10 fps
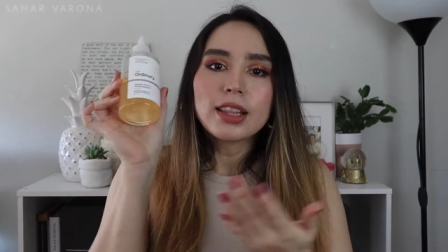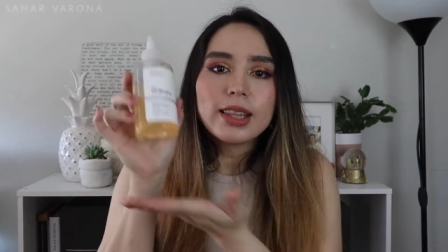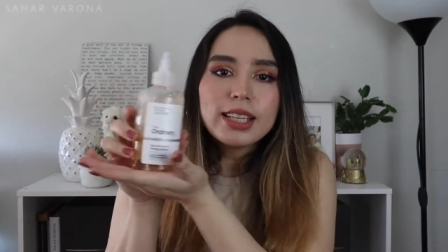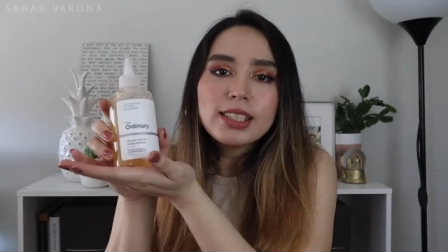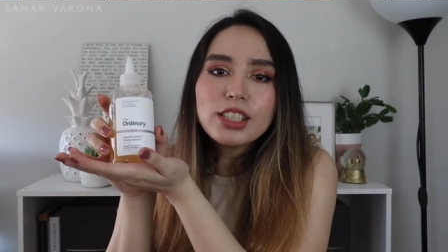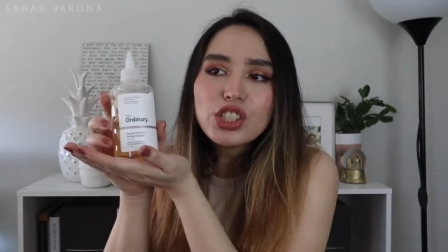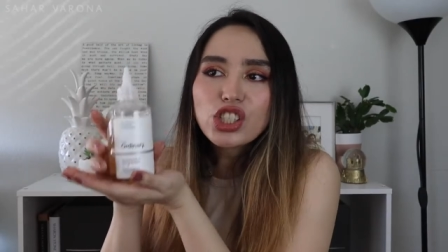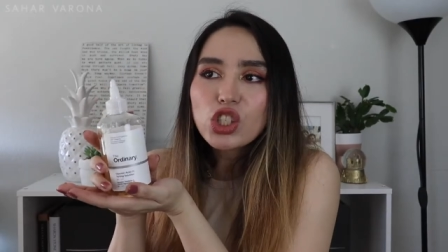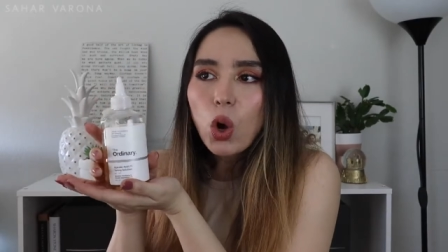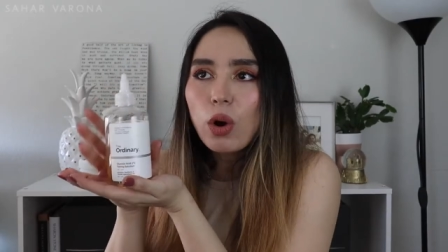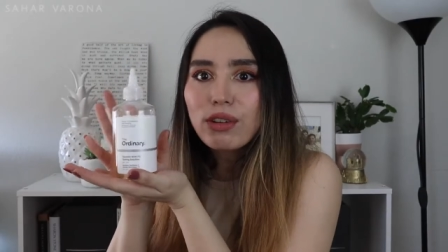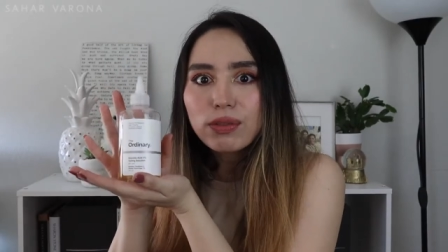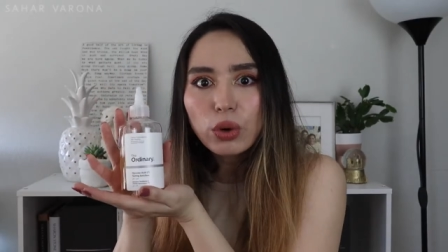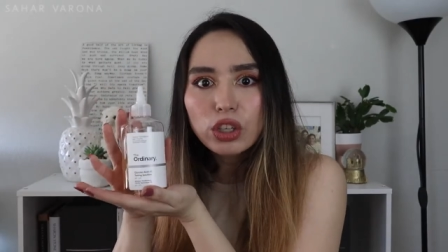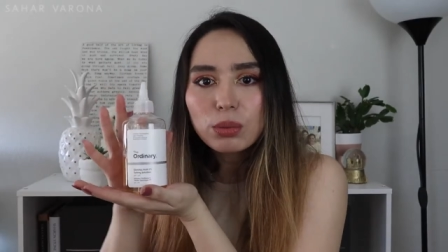This is so
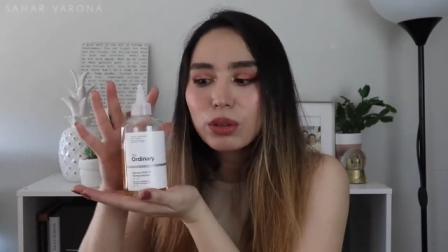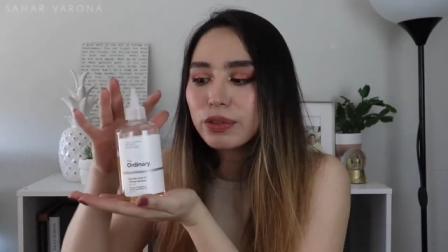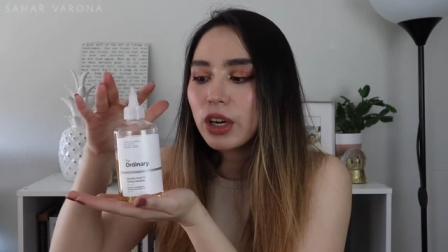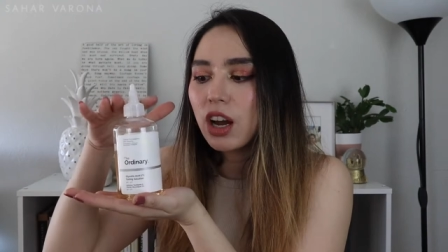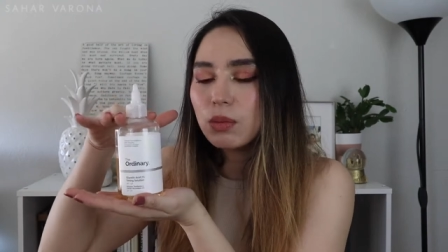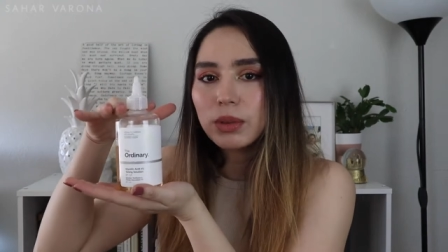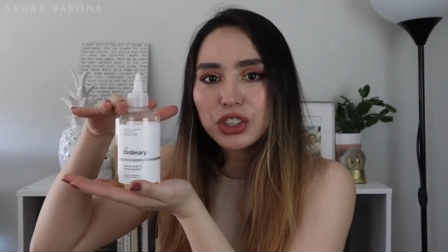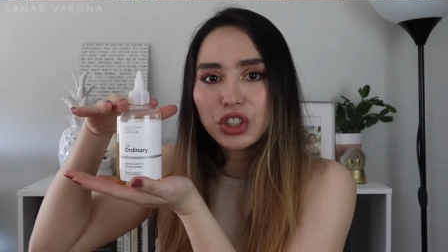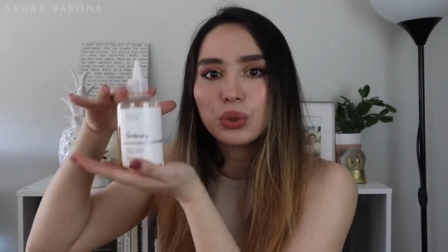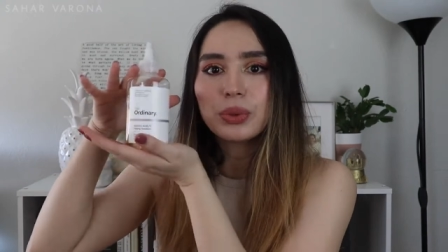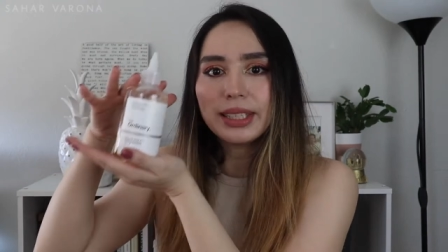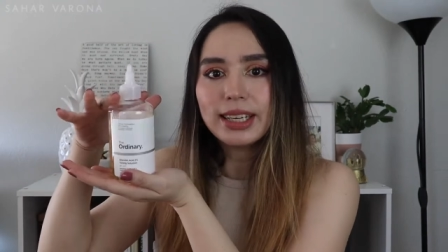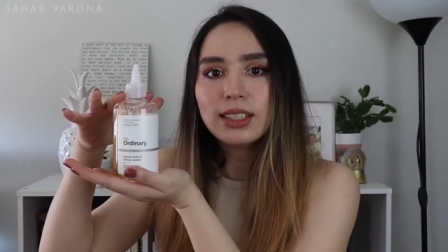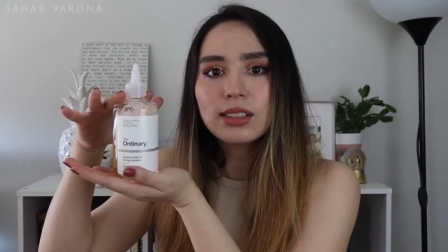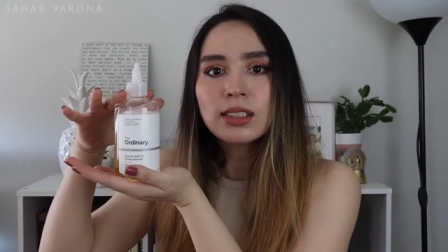affordable for how much you
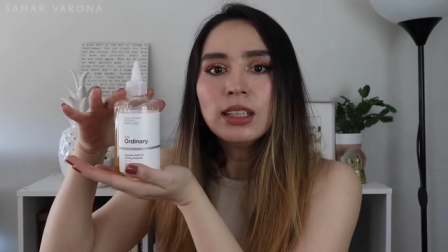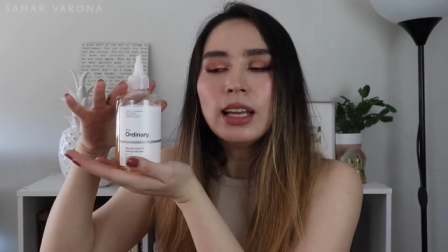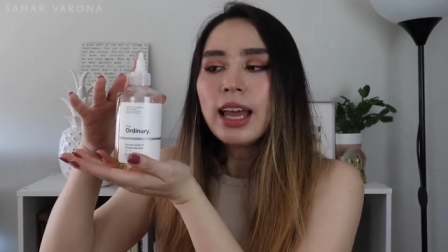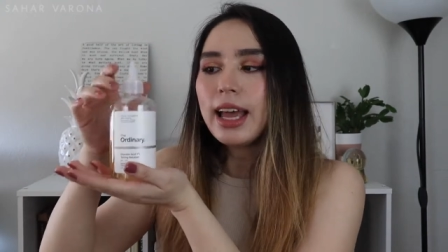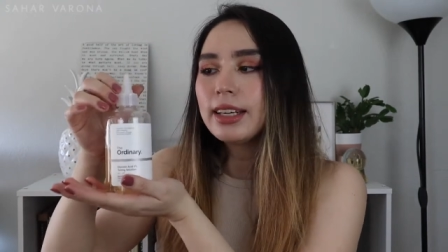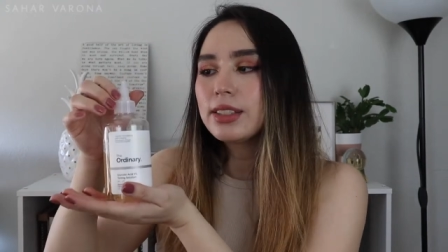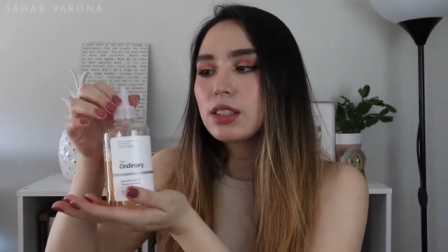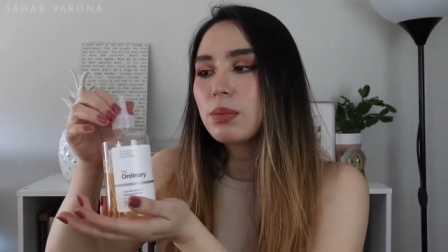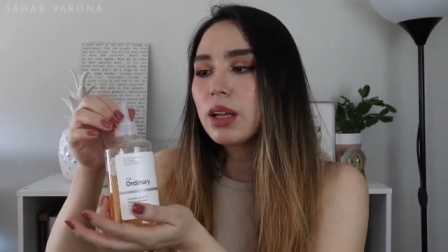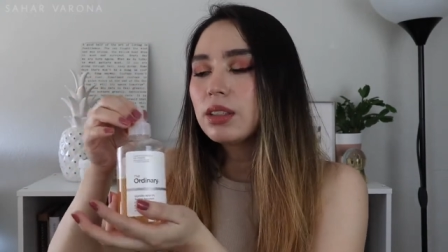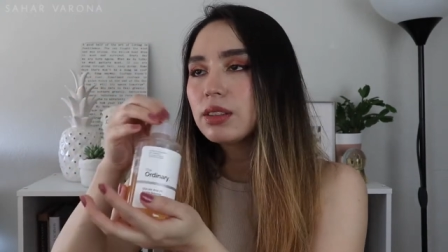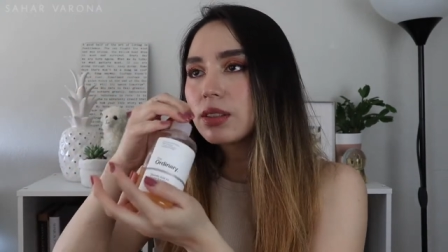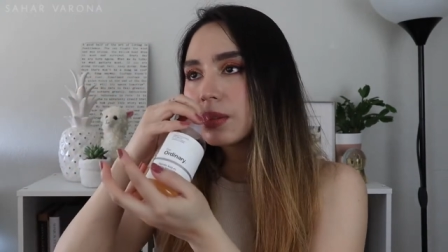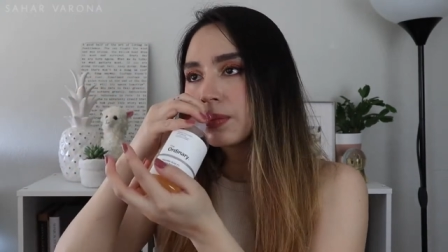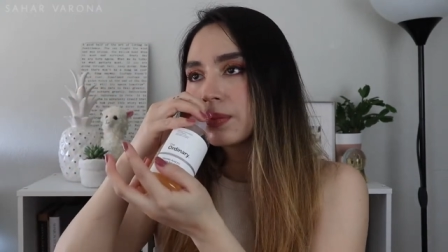get and it smells